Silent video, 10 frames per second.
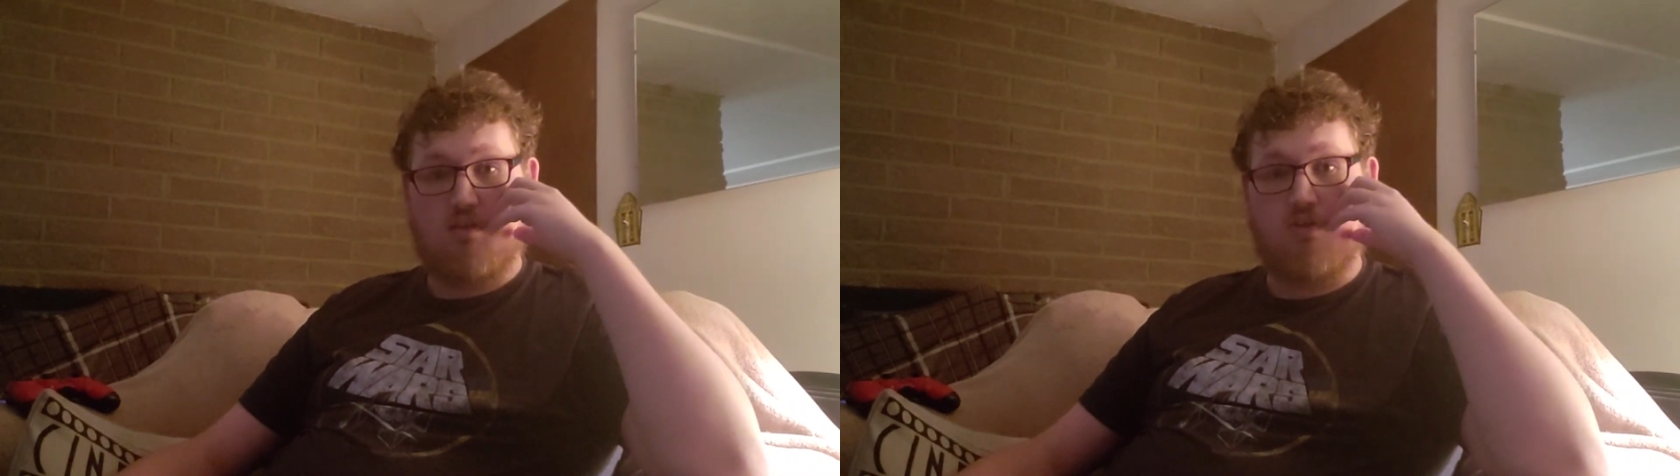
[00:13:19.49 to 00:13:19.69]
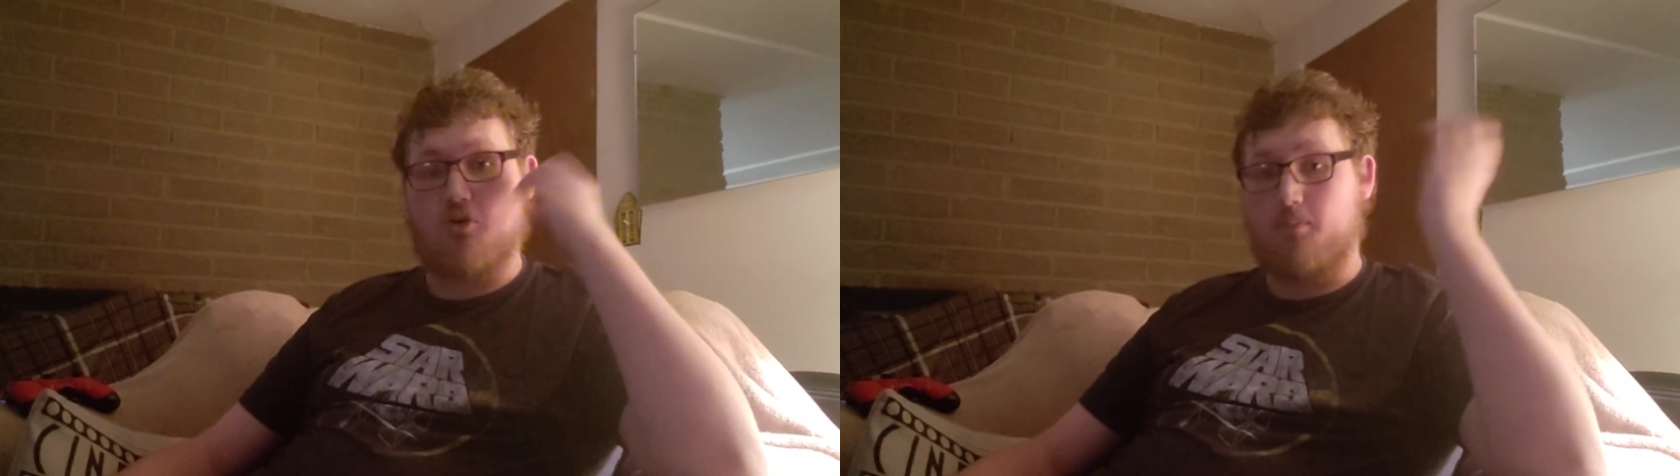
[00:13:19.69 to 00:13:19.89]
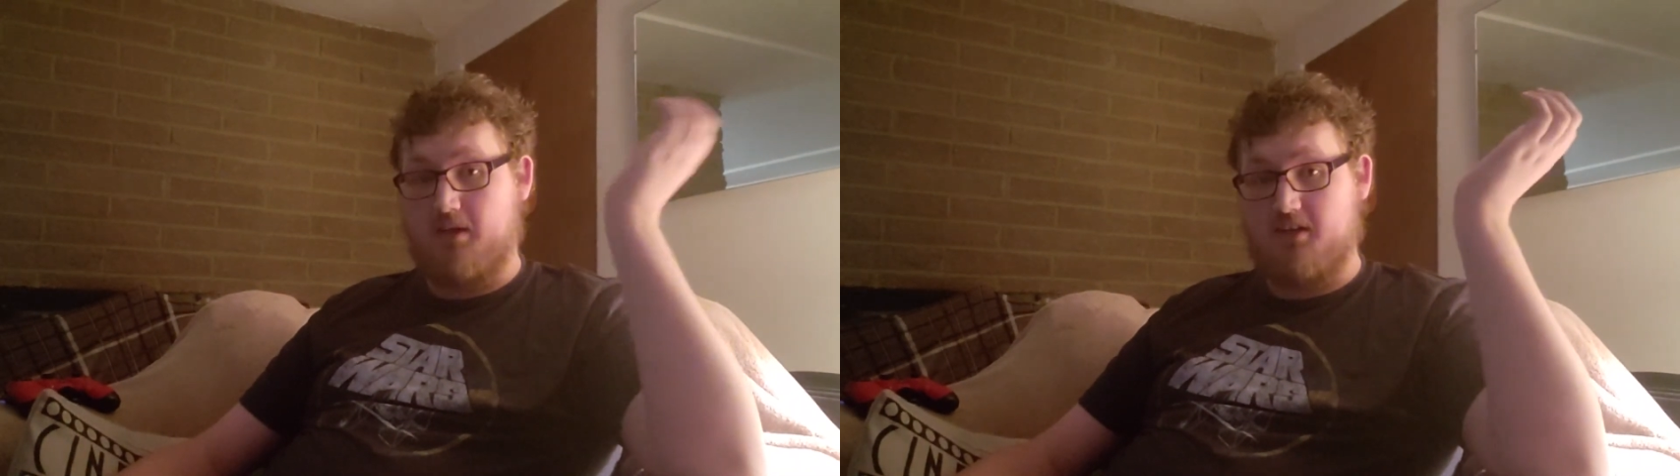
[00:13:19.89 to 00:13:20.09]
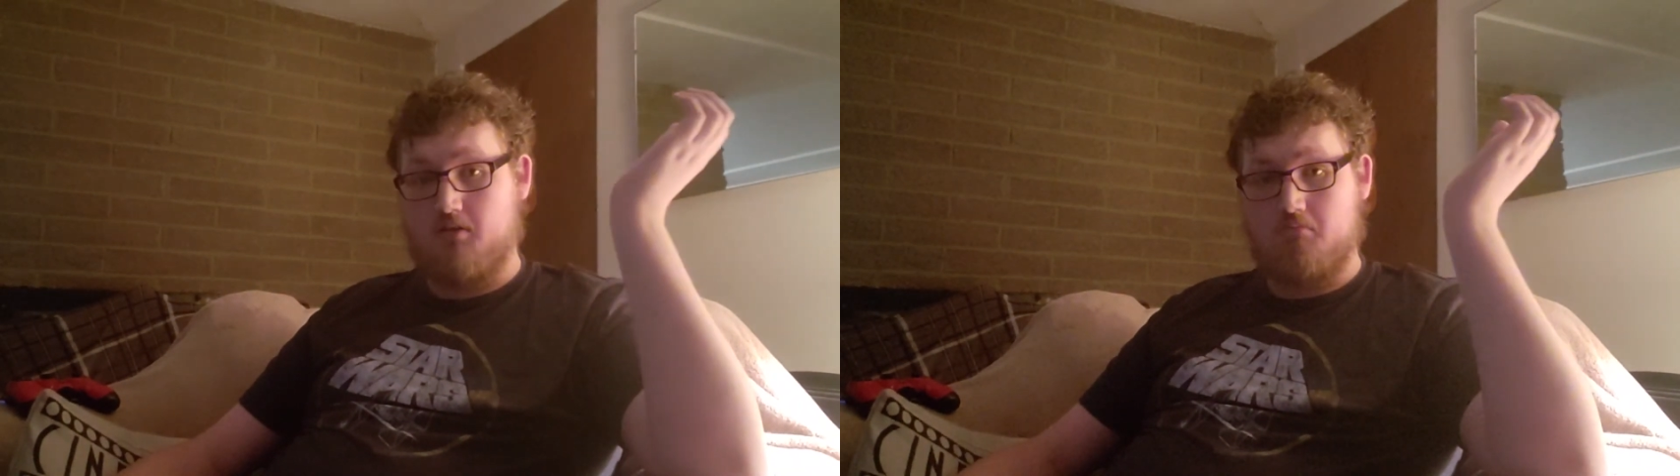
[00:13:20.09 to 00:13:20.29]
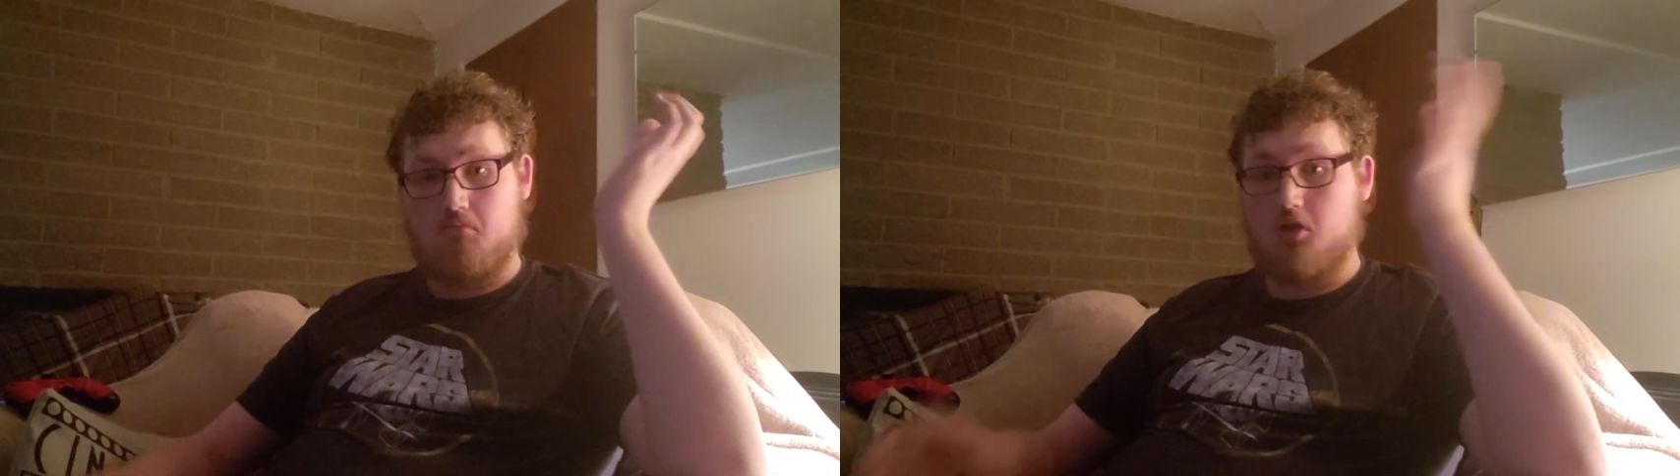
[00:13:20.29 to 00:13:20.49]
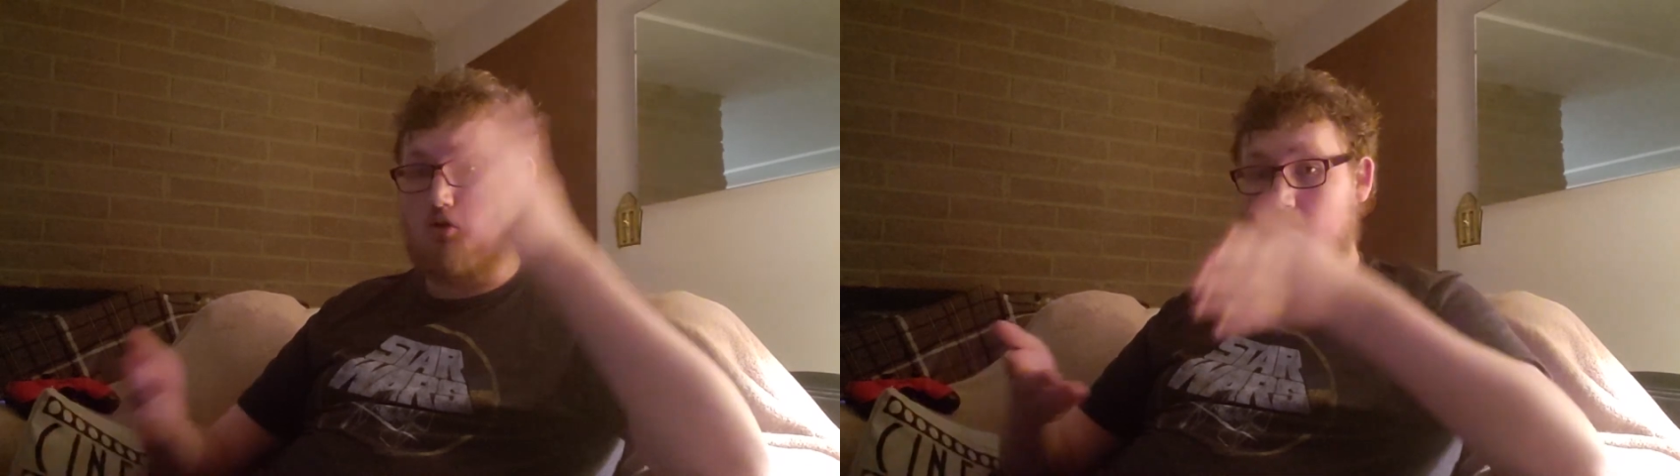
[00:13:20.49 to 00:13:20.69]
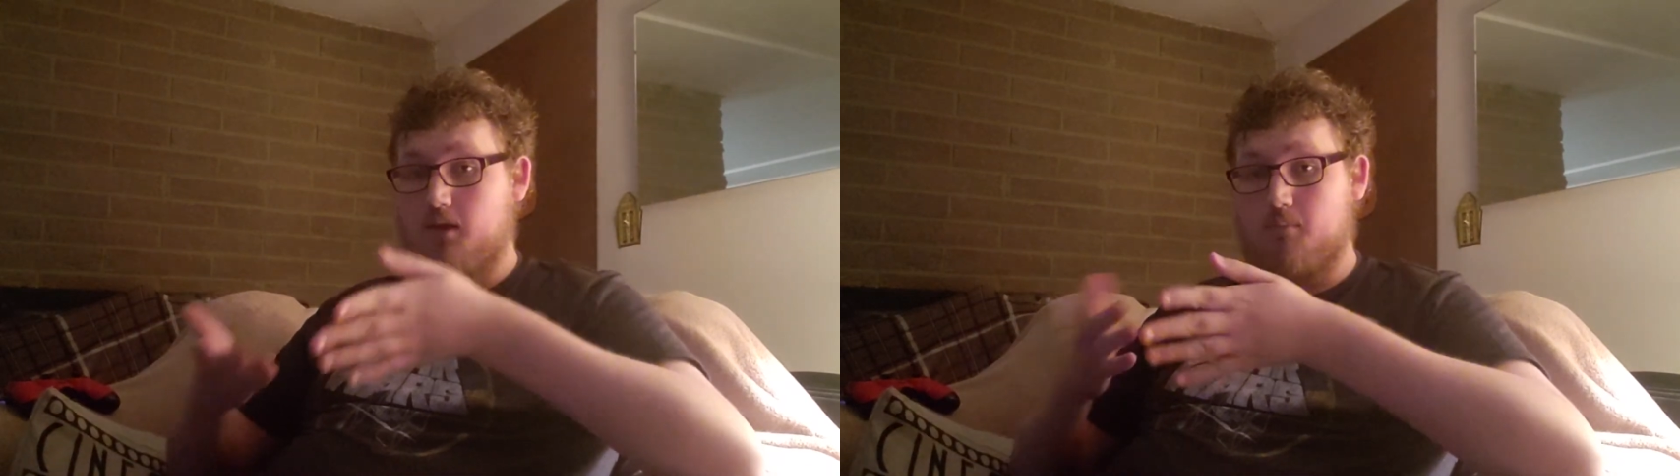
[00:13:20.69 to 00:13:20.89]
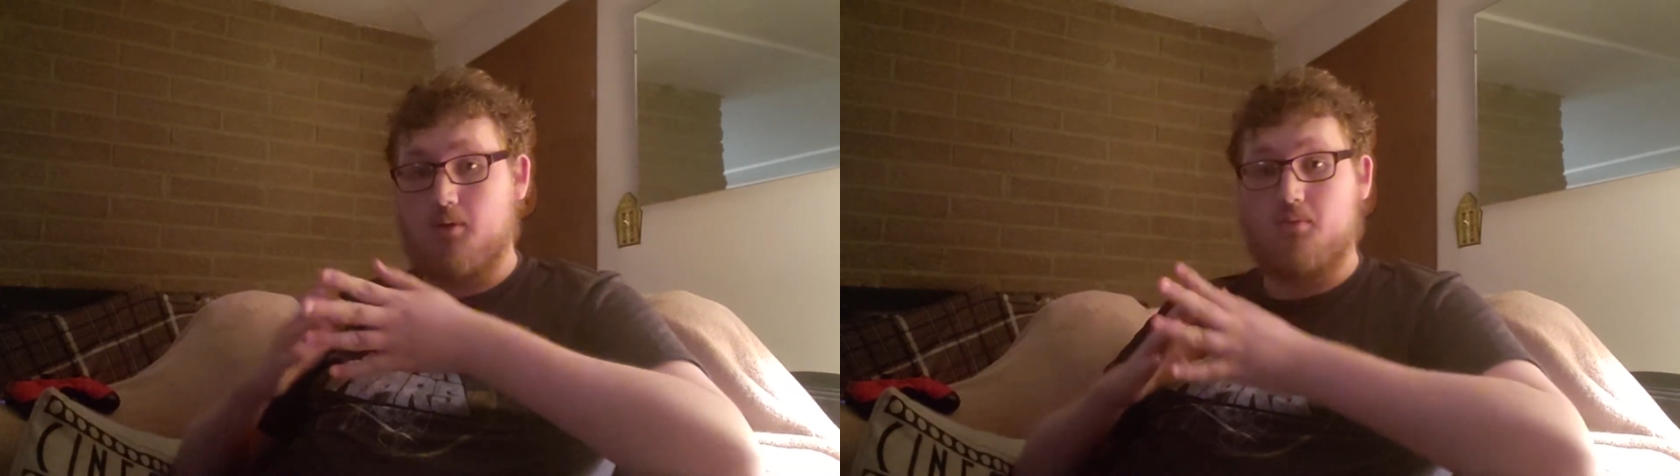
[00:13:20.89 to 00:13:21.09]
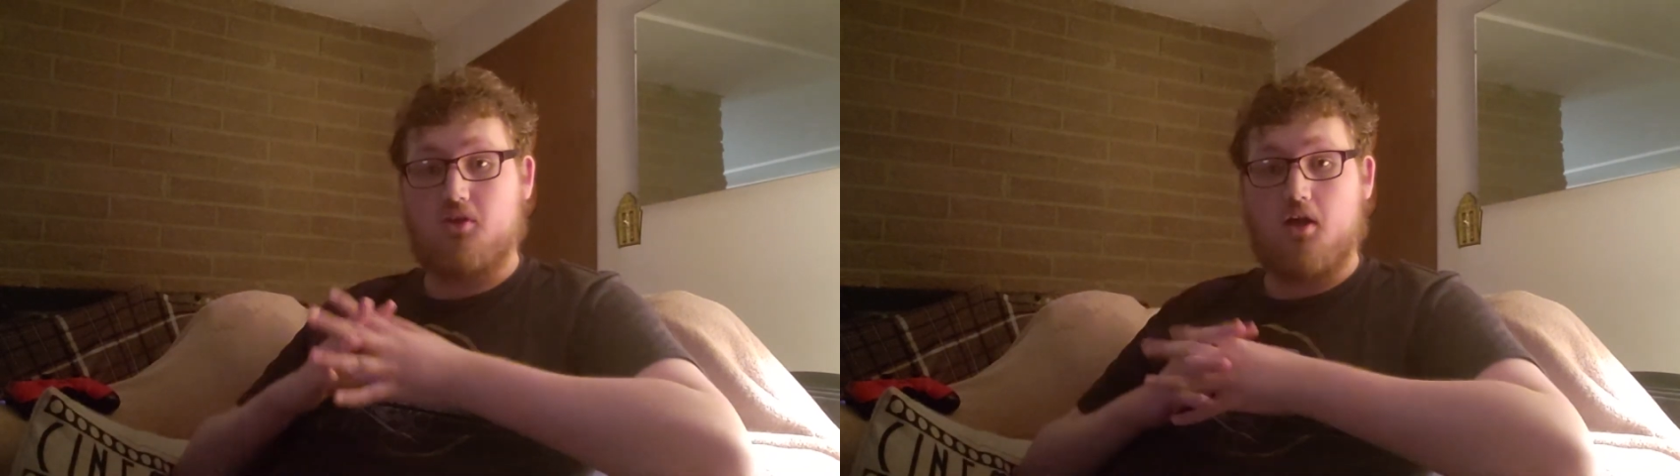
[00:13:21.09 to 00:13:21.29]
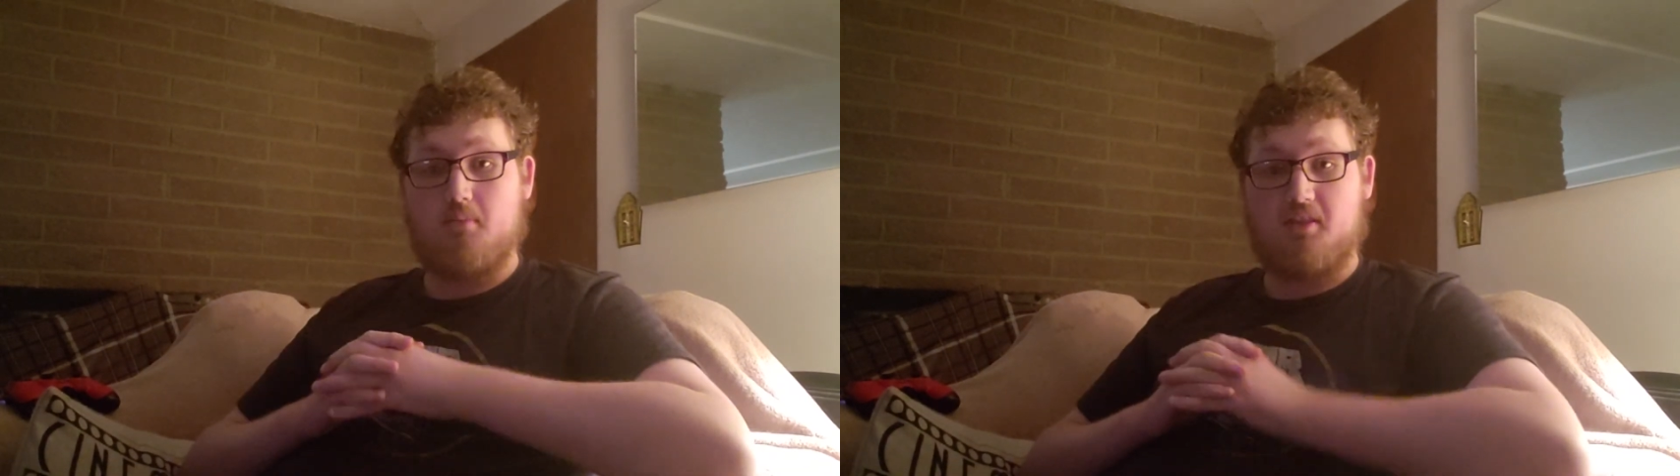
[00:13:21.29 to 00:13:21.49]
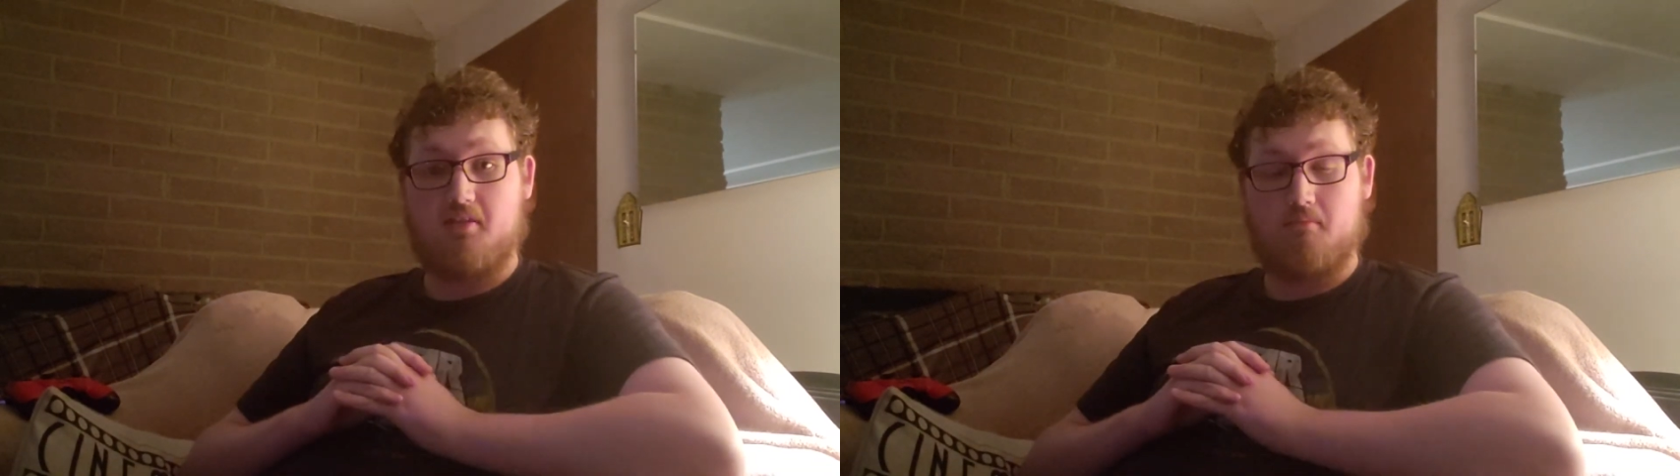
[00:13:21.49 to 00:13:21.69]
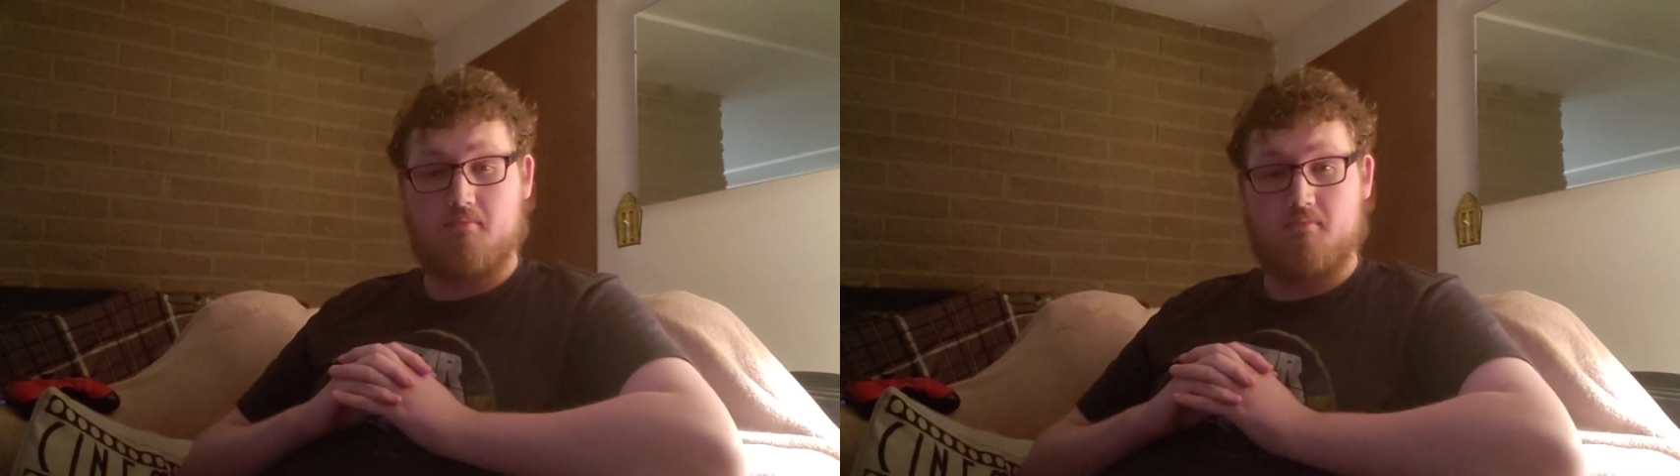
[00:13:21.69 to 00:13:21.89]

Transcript: your opinion, then go ahead and put them in the comments.